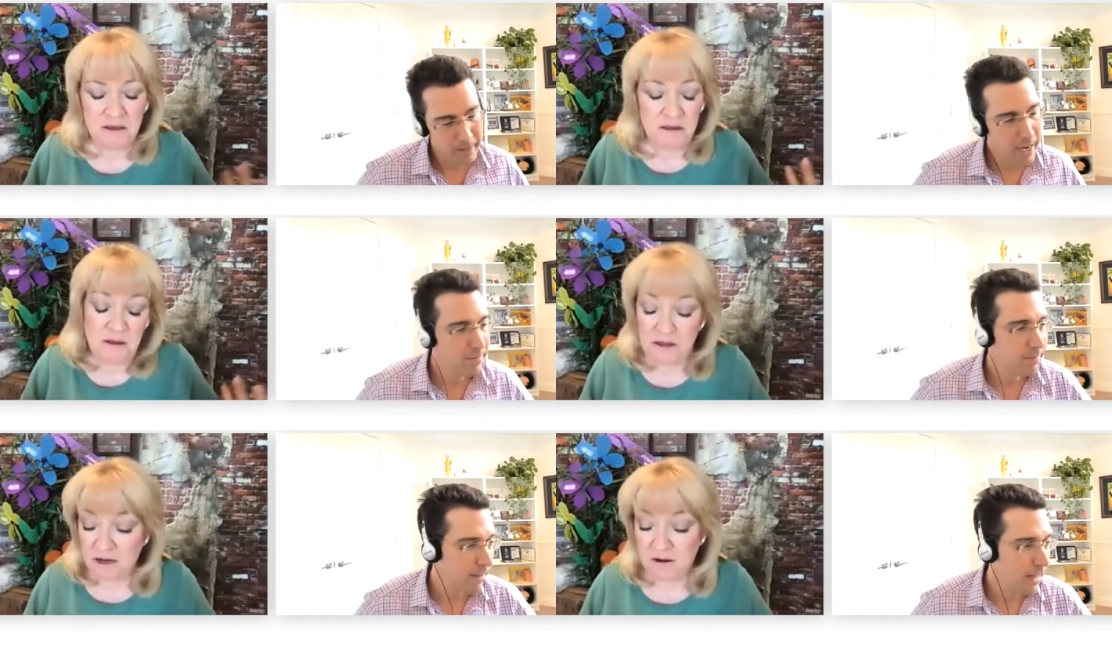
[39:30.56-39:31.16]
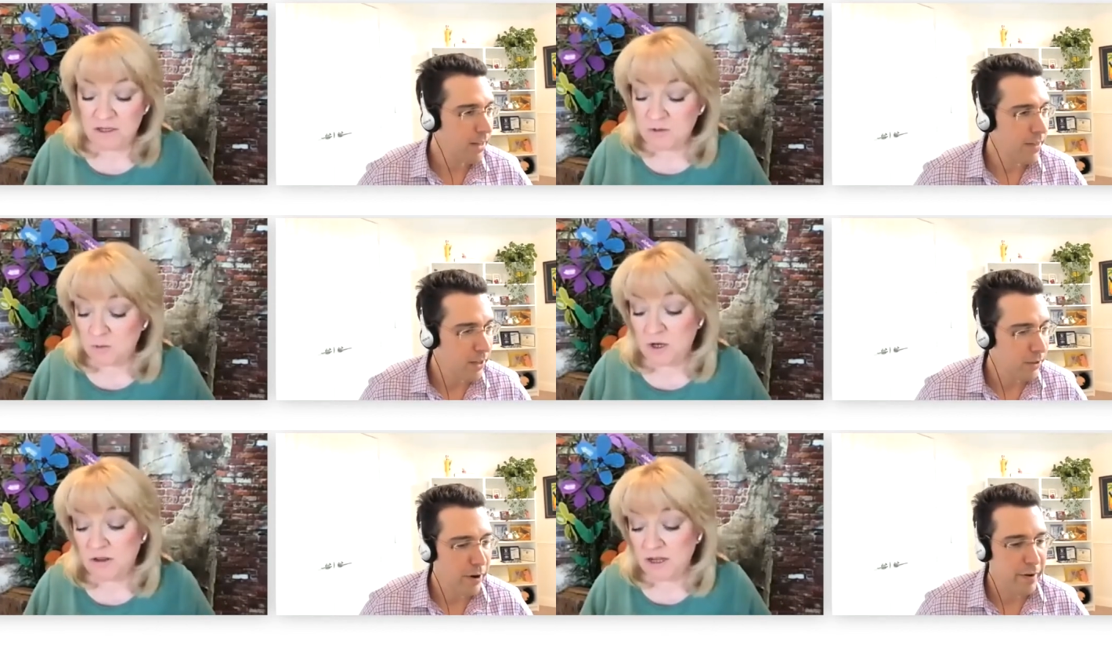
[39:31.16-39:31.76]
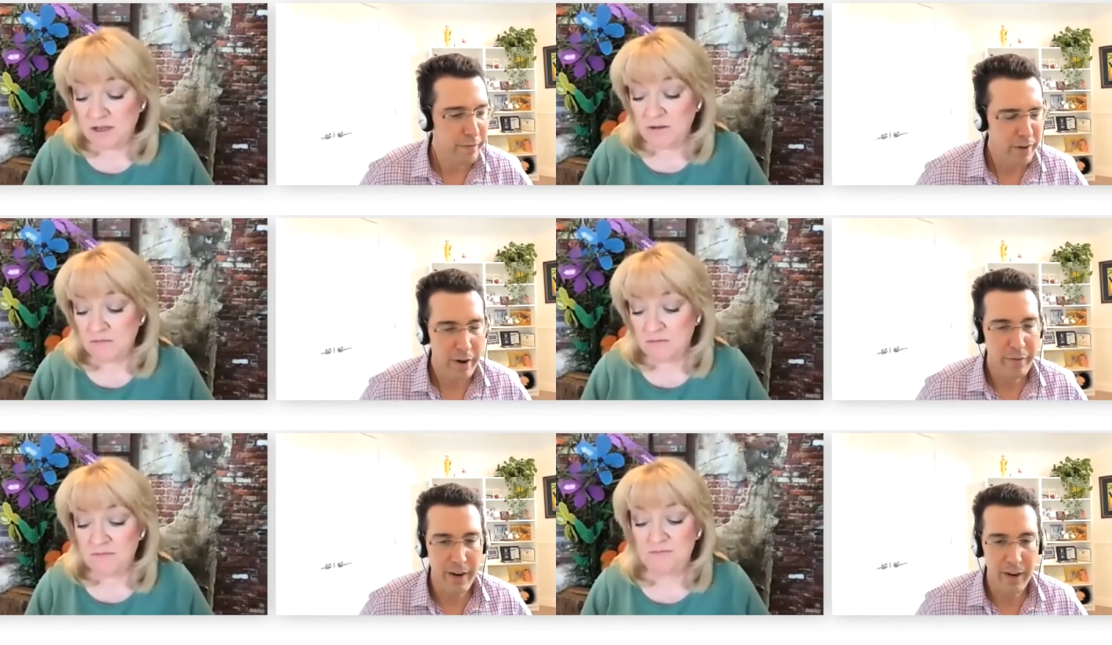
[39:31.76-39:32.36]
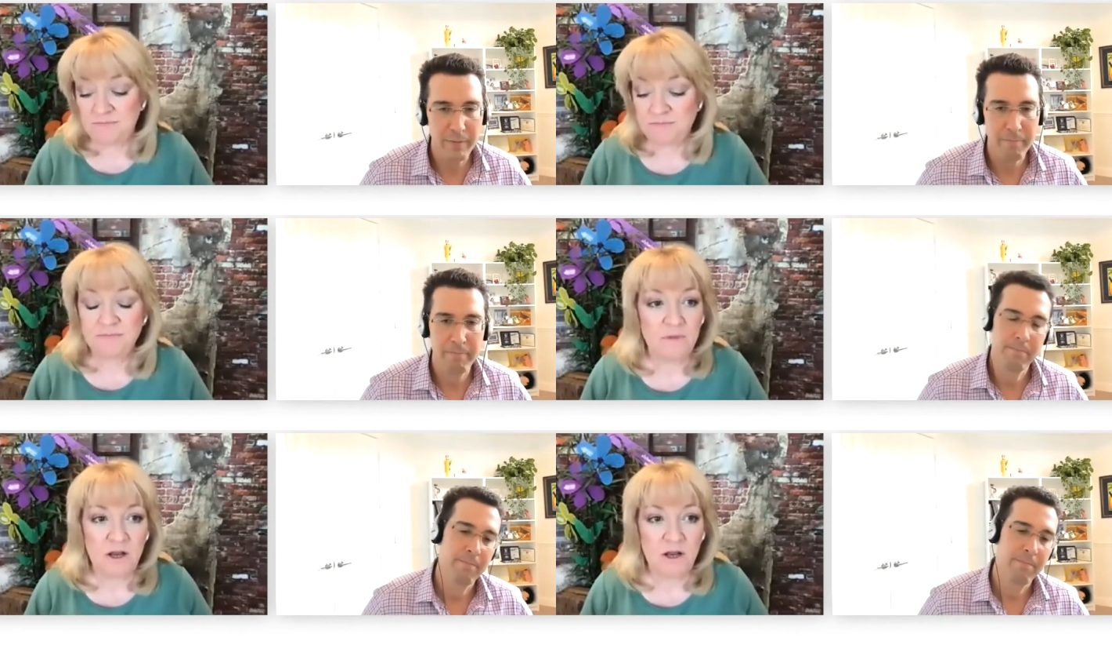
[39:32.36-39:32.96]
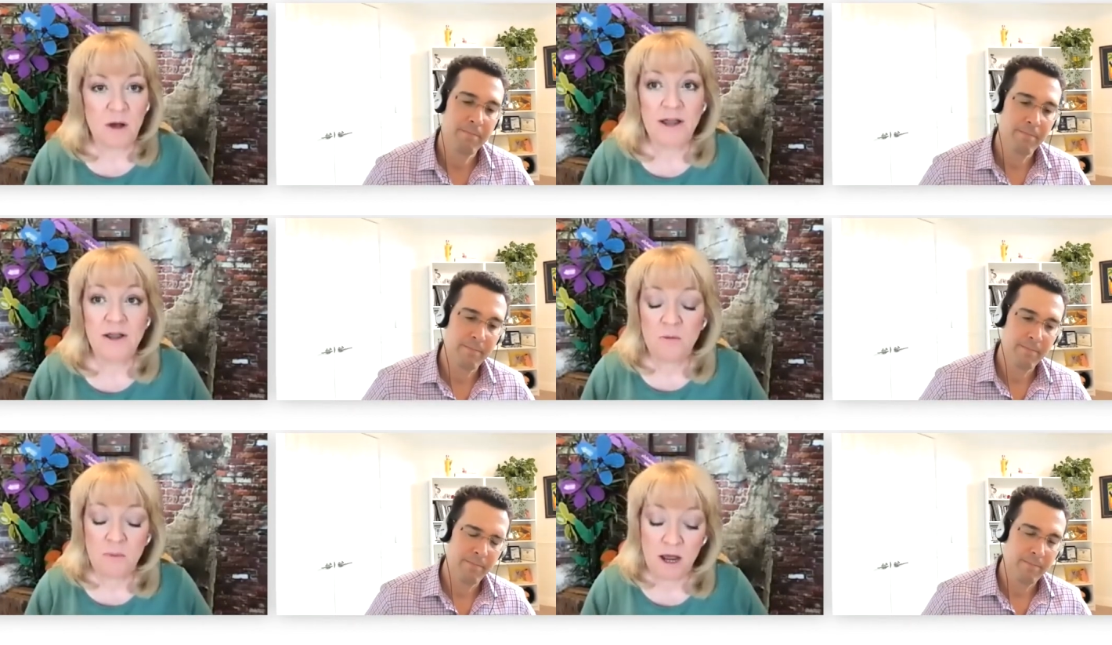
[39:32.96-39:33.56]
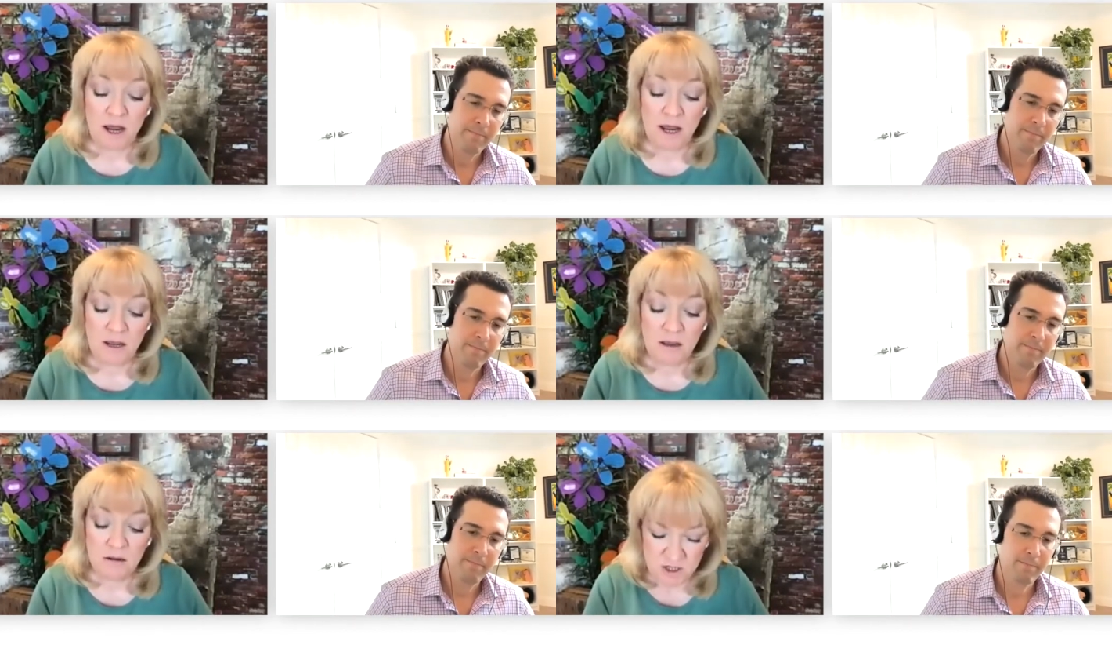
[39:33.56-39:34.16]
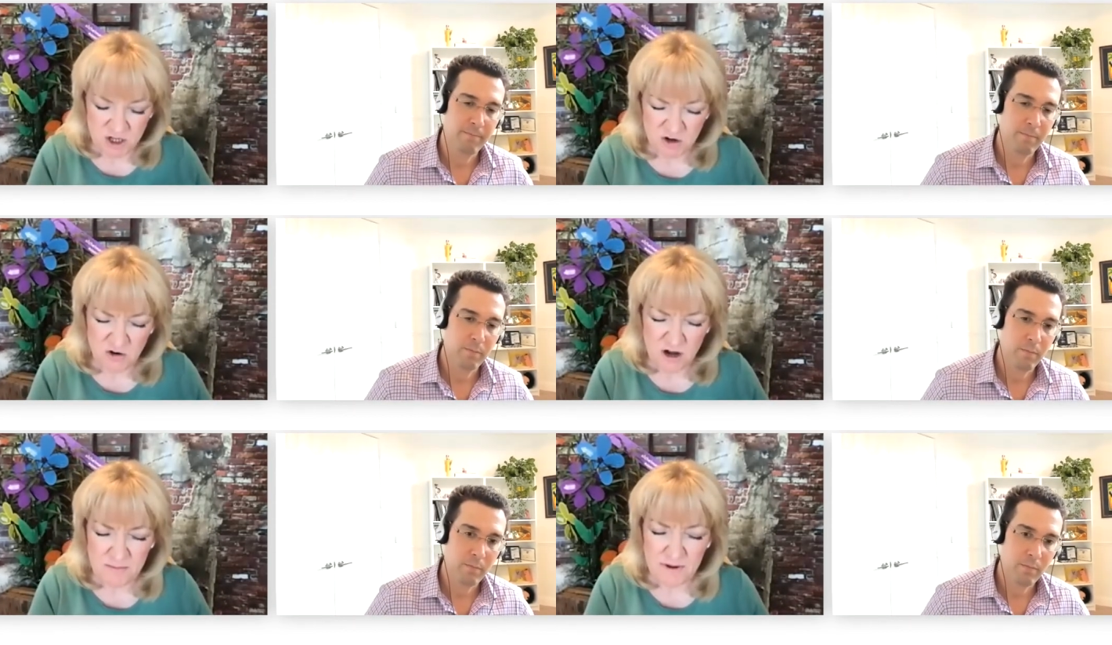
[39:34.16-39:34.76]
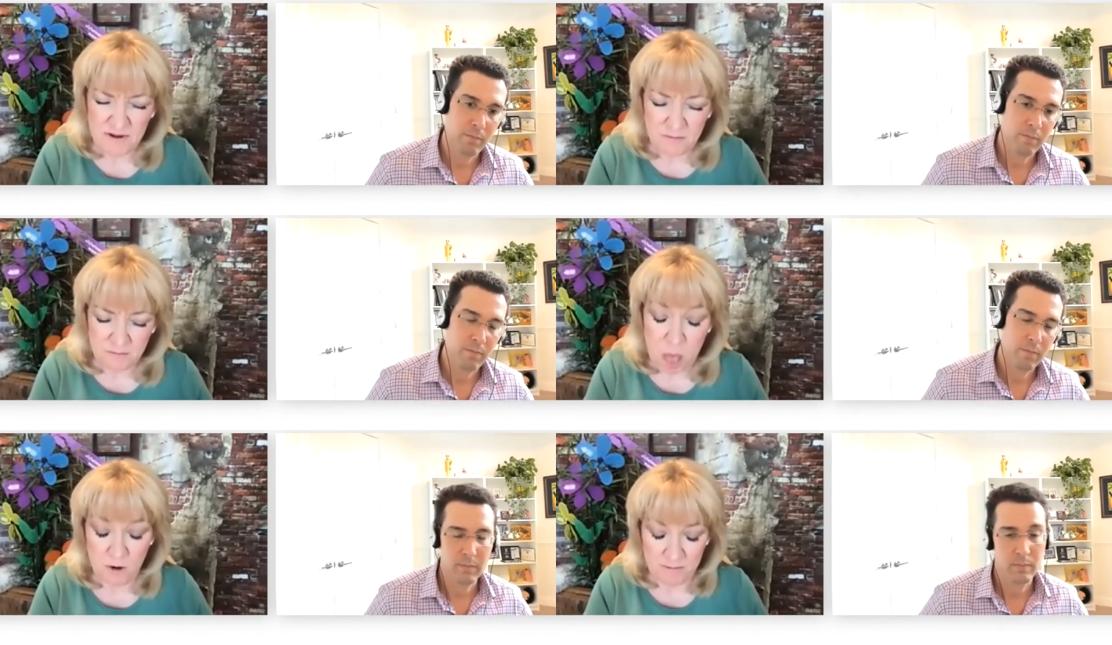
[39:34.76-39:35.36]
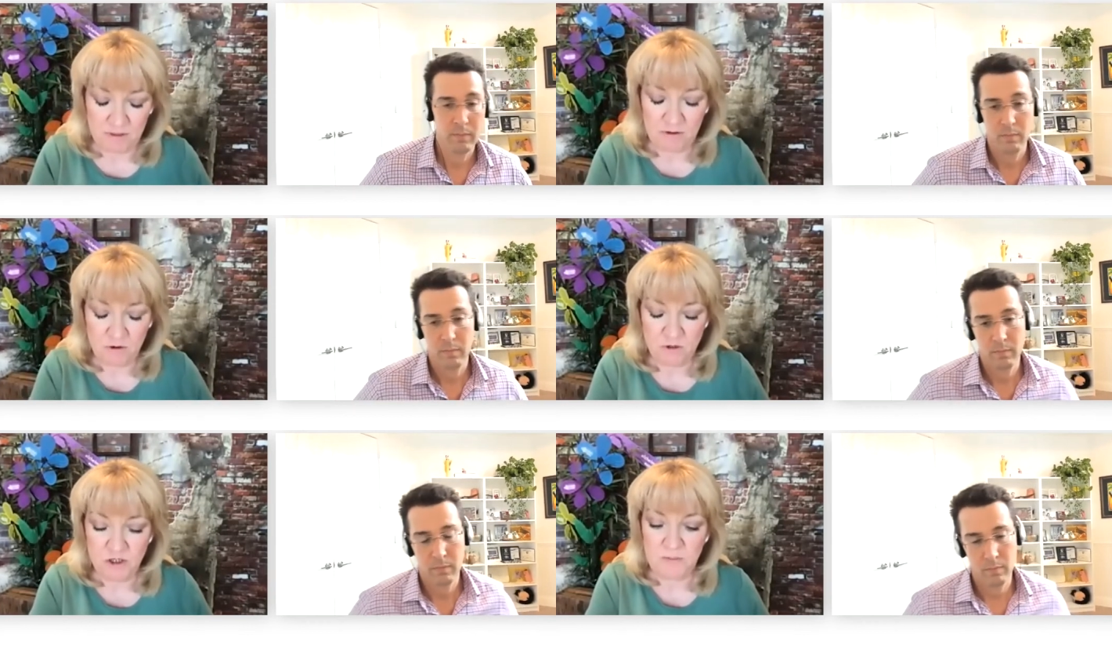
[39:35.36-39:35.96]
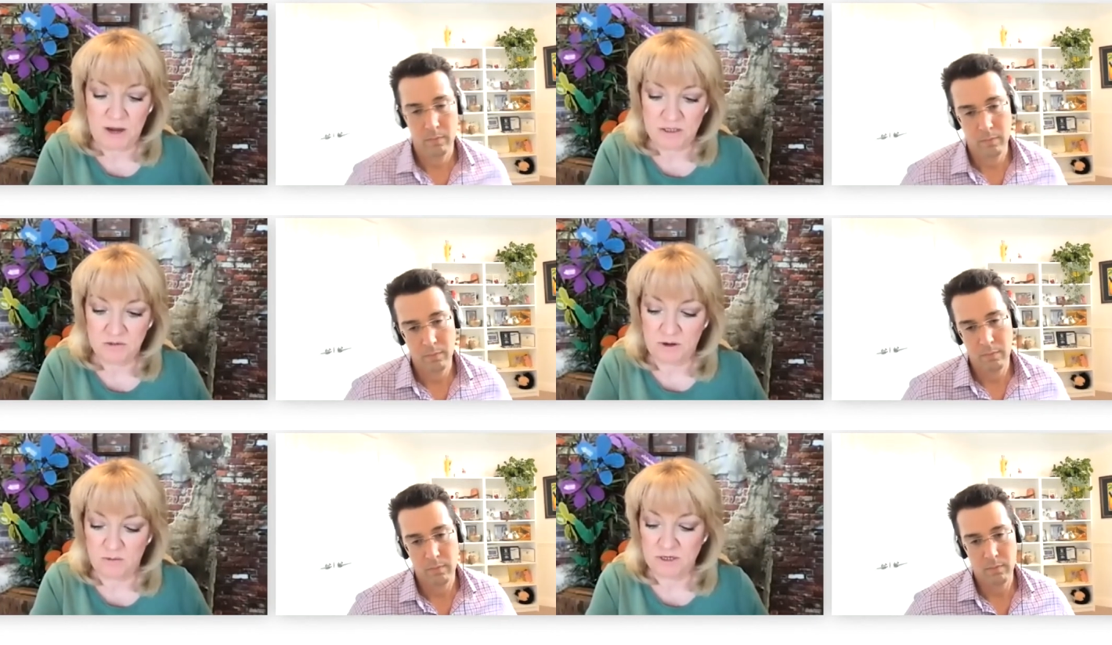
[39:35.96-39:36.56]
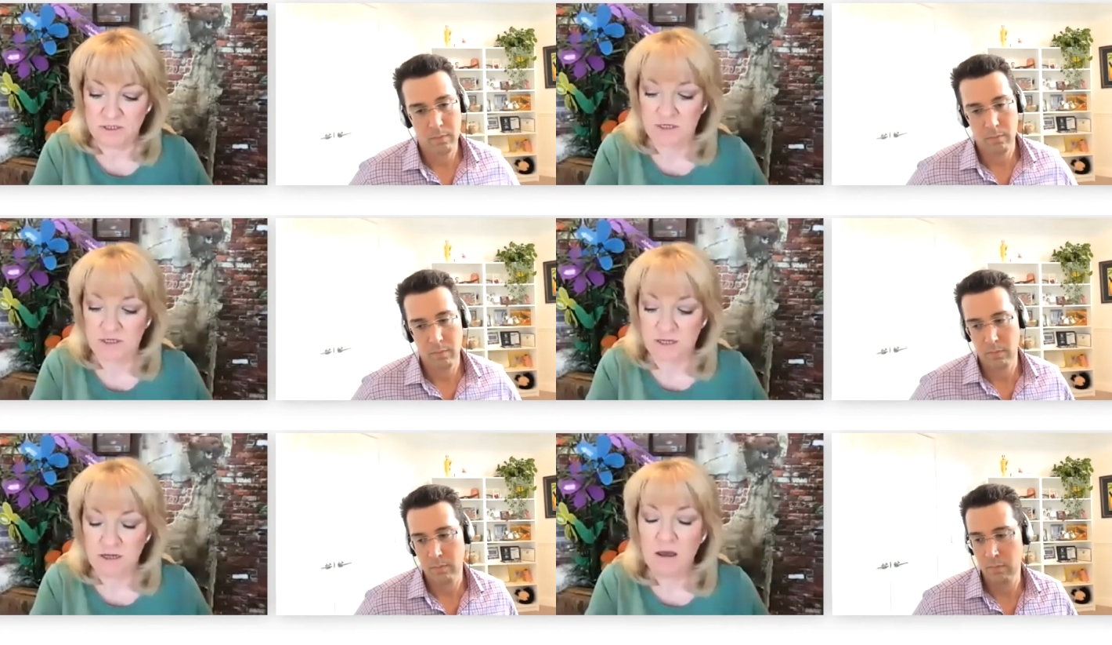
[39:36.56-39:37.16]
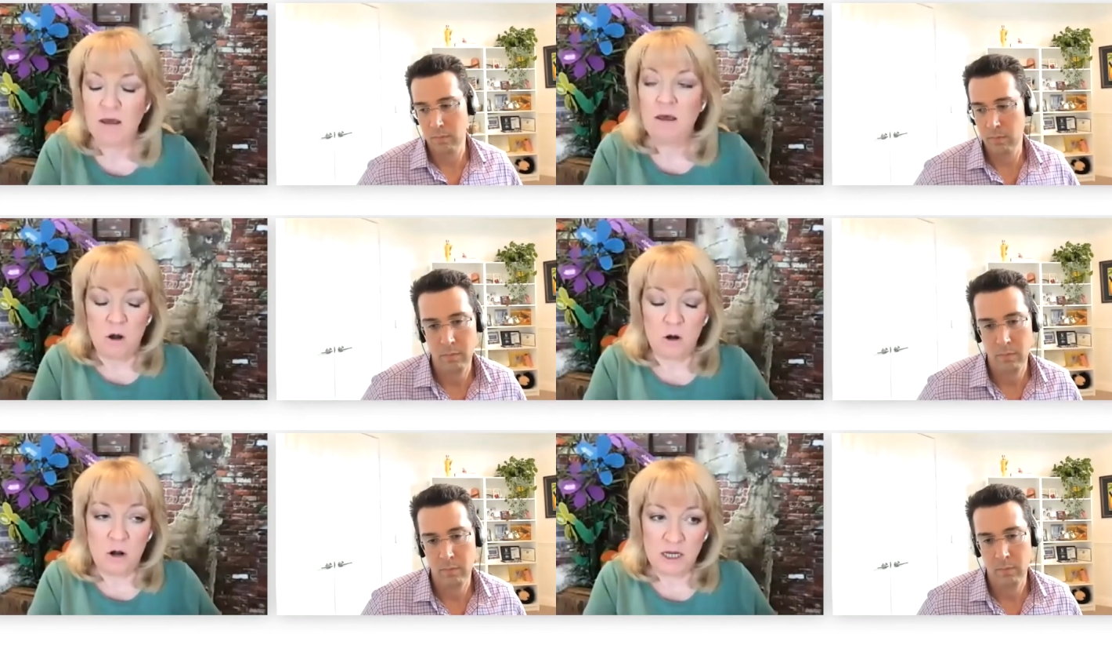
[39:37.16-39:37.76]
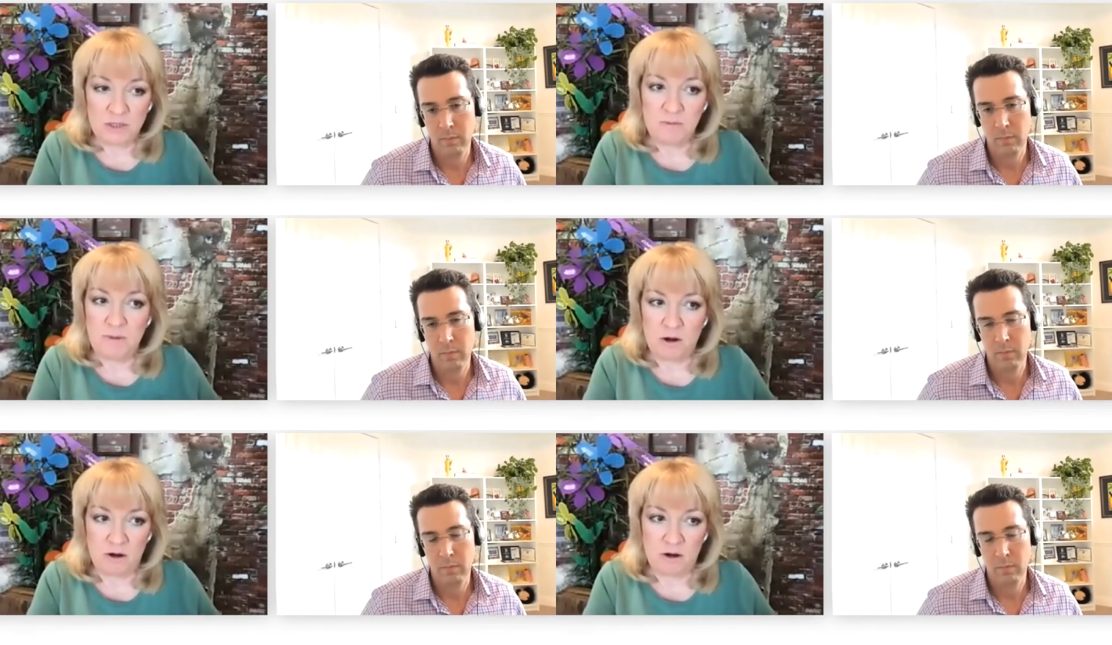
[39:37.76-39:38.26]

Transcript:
Speaker 1: Yeah. You know, it's really very, very fair.
Speaker 2: You know, I know my paternal grandmother who just passed away recently, her husband, my